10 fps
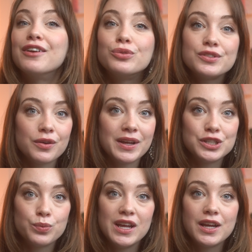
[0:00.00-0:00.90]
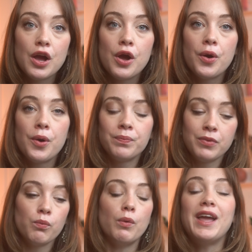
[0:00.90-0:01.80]
and also each week
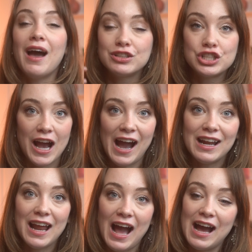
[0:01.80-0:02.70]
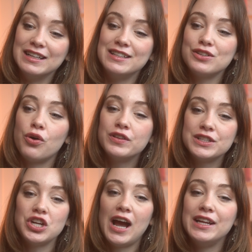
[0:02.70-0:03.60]
we have a chat, and on
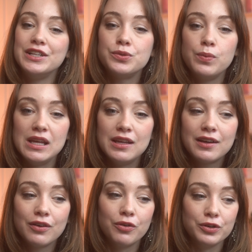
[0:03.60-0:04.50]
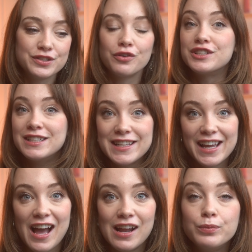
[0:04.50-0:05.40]
this chat each week, or as often as I
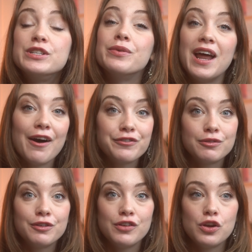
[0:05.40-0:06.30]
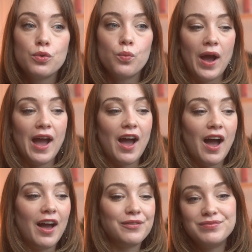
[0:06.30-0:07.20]
can, we do an outfit review where
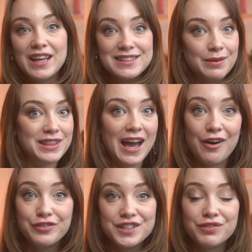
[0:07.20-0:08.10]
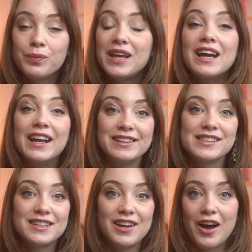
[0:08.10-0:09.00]
they send me the outfits of the week
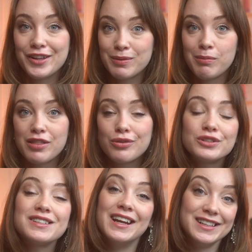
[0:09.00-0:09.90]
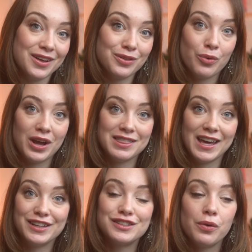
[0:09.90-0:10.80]
and ask me my thoughts, and I tell them what I
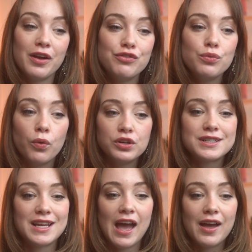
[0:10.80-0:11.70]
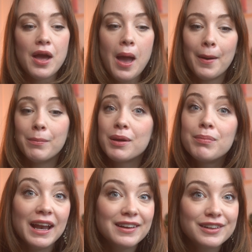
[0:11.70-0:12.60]
think. So if you want to get my
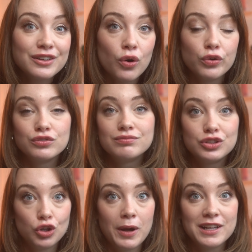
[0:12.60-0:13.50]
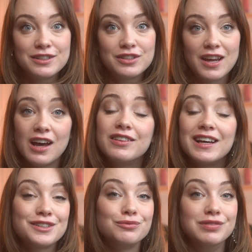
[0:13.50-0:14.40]
opinion on your personal style,
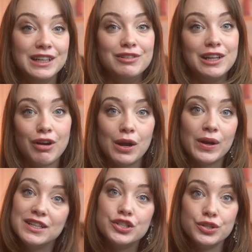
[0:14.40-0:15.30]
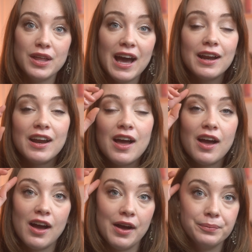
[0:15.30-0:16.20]
that's a really, really great way to do that.
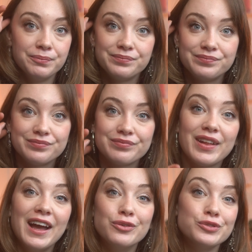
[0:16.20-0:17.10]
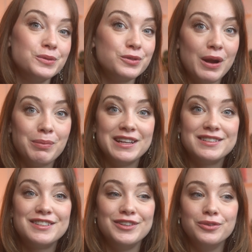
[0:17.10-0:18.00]
And also it's a great
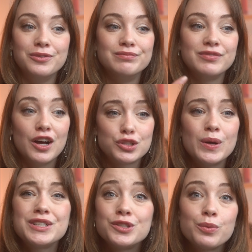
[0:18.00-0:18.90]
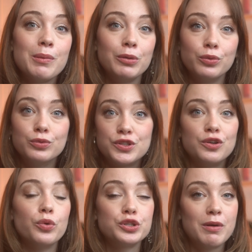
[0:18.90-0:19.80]
place to ask questions for people who
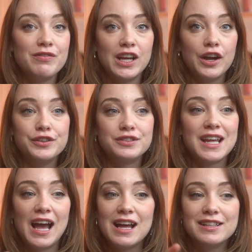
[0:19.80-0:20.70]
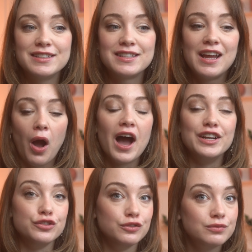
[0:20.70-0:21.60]
also watch my videos, and I
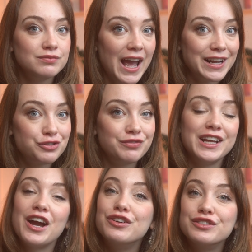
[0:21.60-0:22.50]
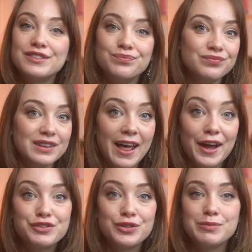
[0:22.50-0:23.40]
do extra videos,
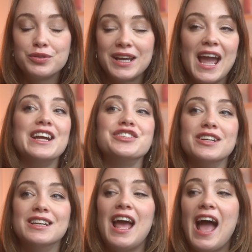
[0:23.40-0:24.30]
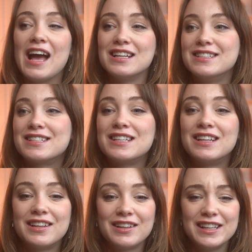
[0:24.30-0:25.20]
live streams on occasion, and
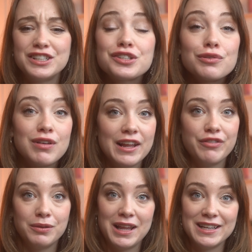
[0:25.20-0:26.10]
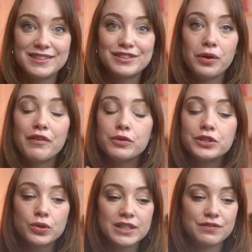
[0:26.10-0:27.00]
it's just a really fun place. So if you
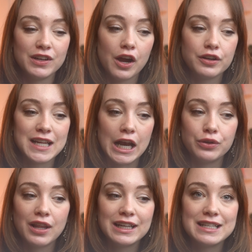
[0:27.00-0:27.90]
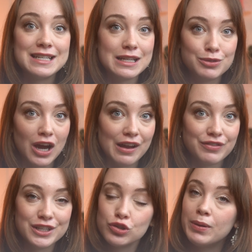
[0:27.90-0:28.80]
enjoy these videos and you'd like to deep dive
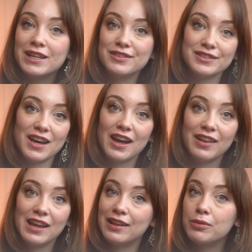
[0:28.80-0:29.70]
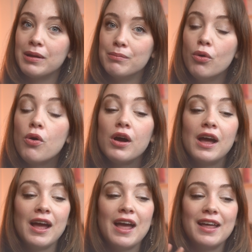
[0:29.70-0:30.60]
into your personal style a little bit more,
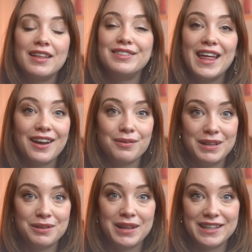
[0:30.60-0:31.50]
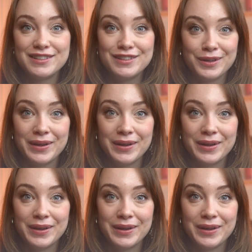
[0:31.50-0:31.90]
that could be the place to do